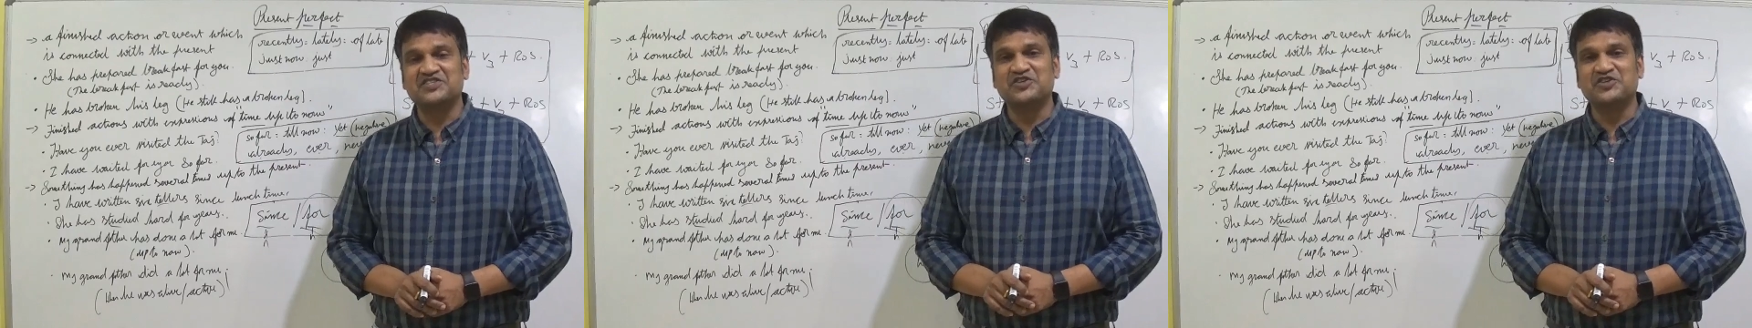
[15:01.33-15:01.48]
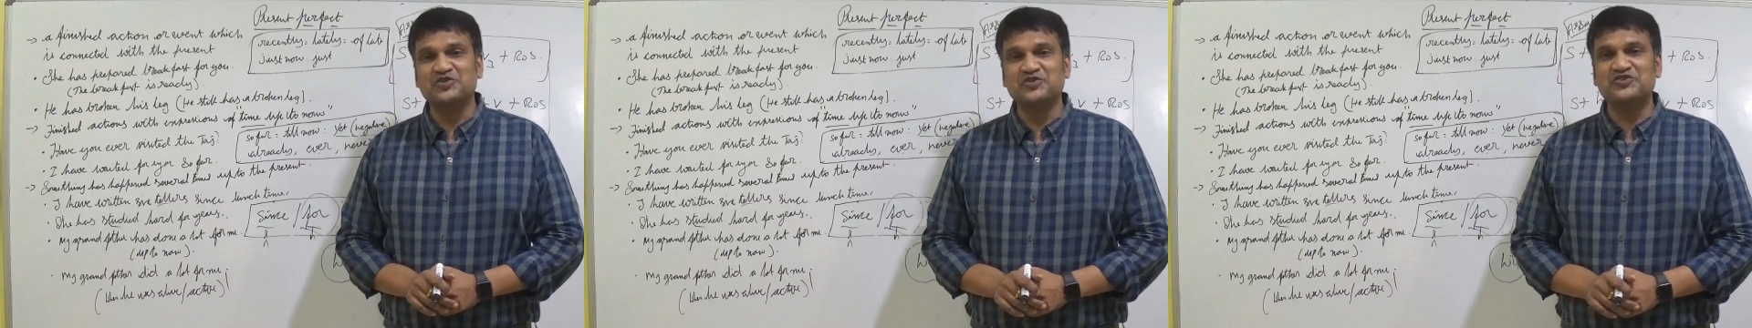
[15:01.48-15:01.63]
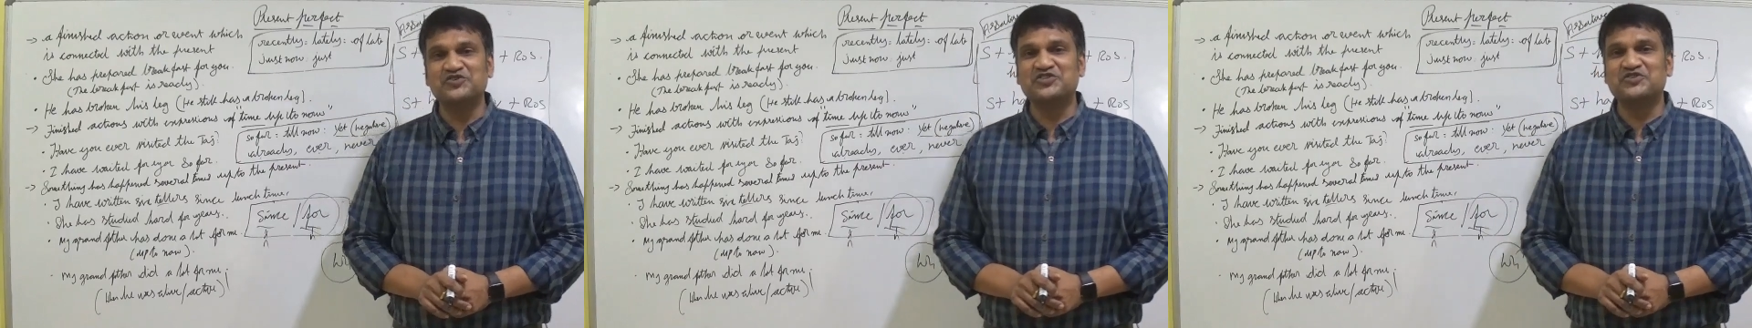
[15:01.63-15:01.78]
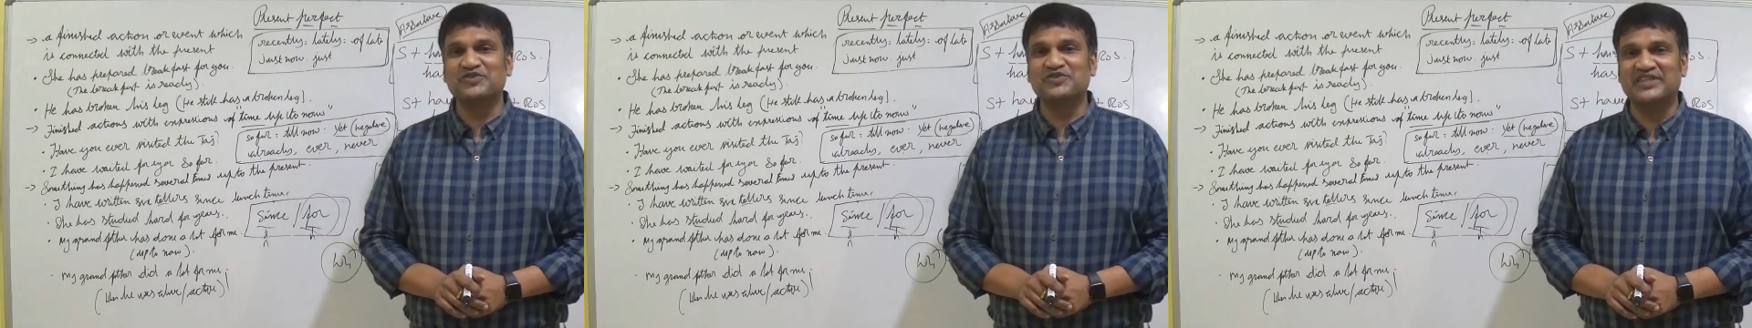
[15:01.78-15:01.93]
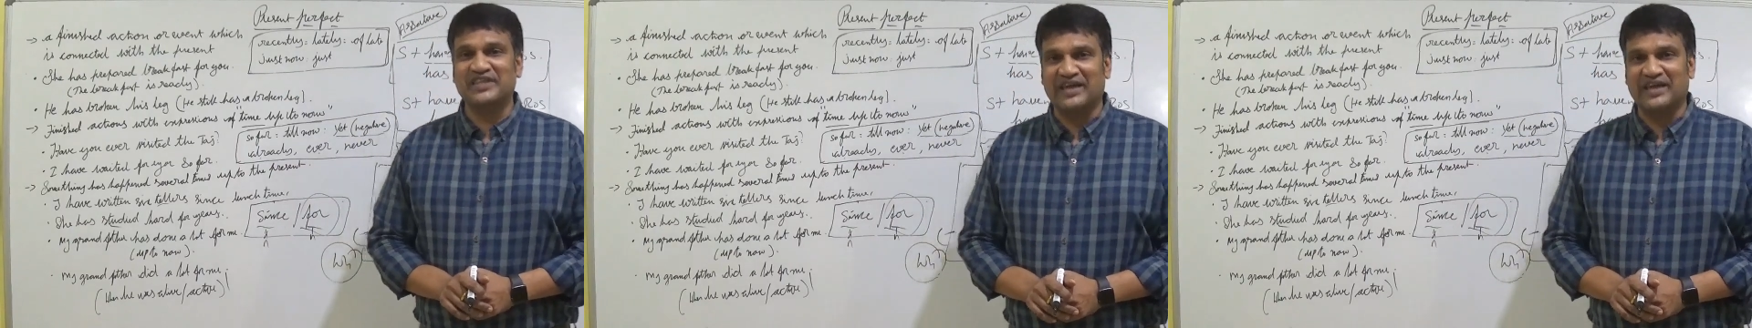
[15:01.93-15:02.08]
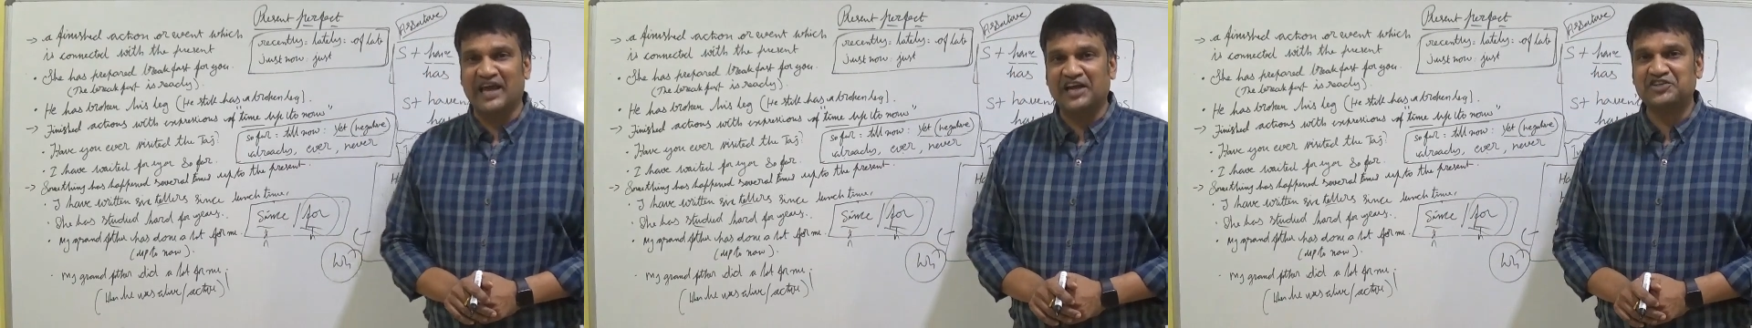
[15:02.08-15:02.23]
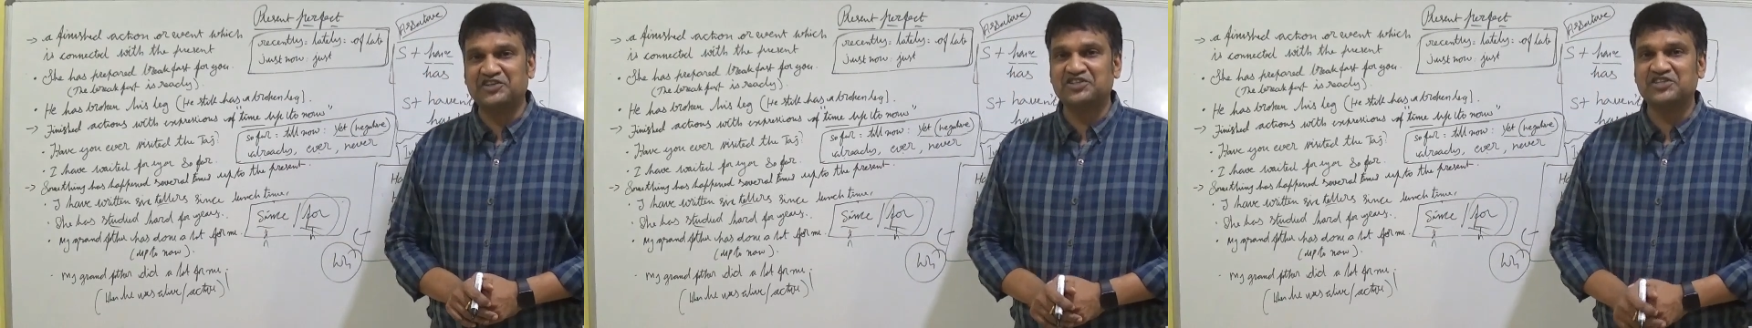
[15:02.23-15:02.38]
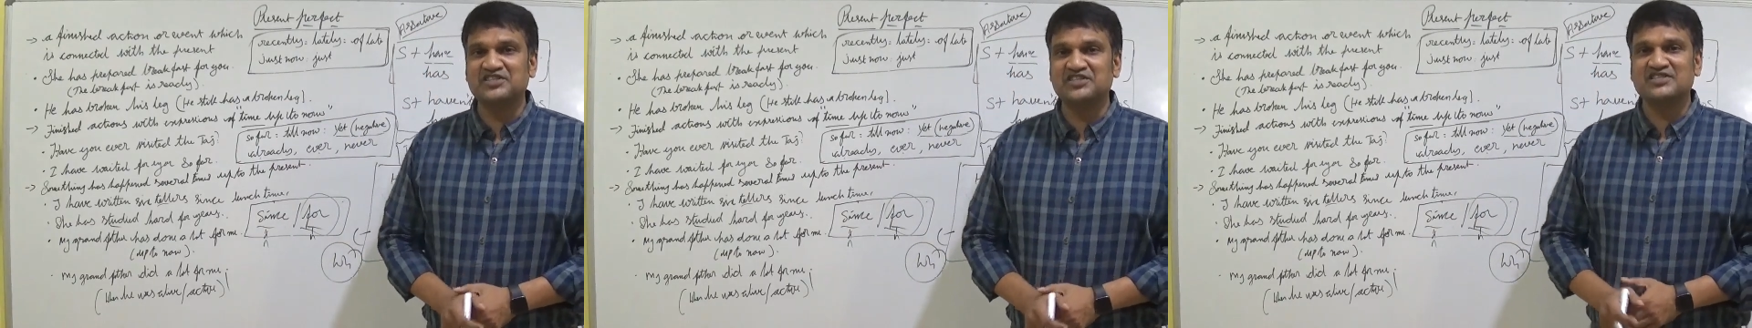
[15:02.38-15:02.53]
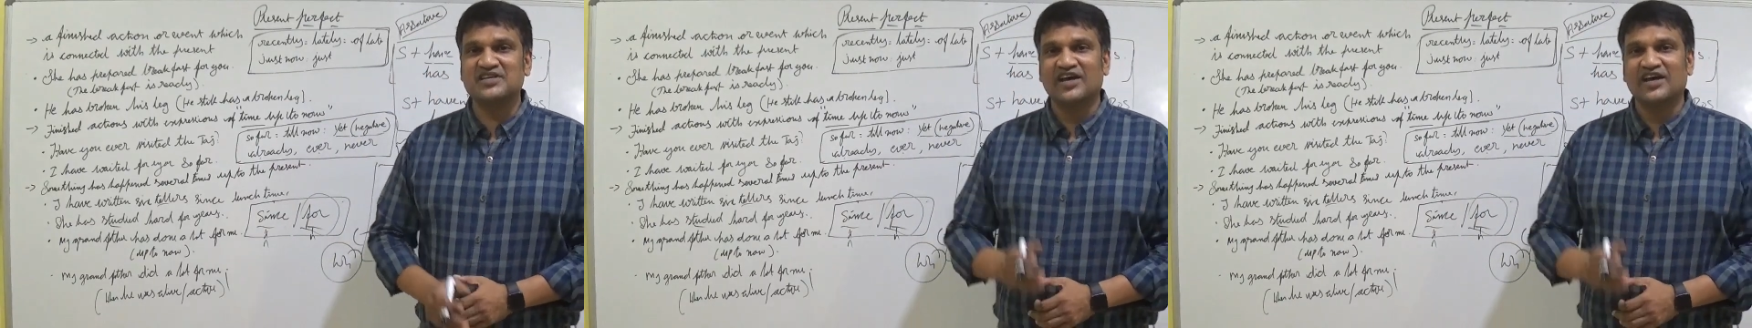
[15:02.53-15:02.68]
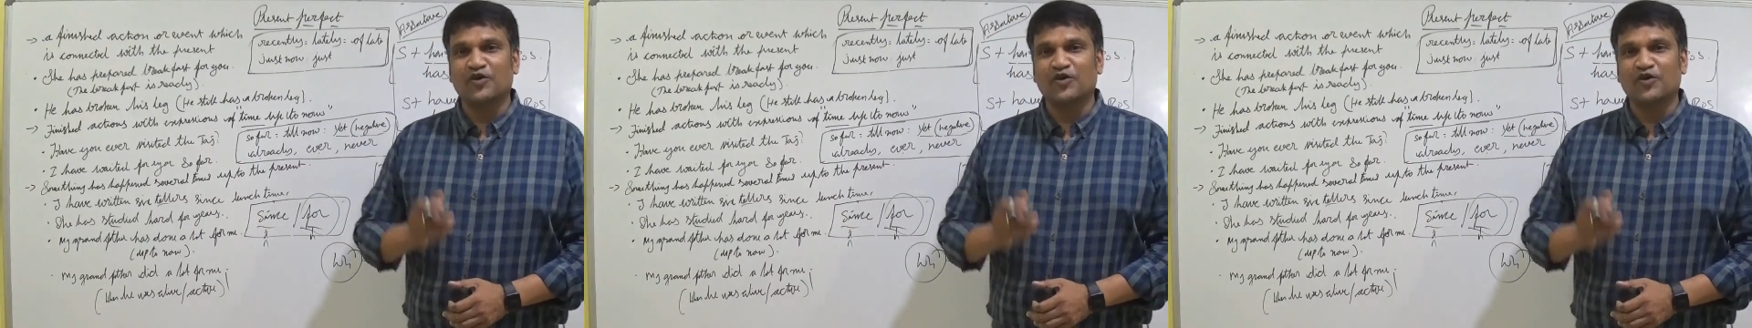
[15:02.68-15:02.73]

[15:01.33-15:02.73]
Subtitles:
used with the actions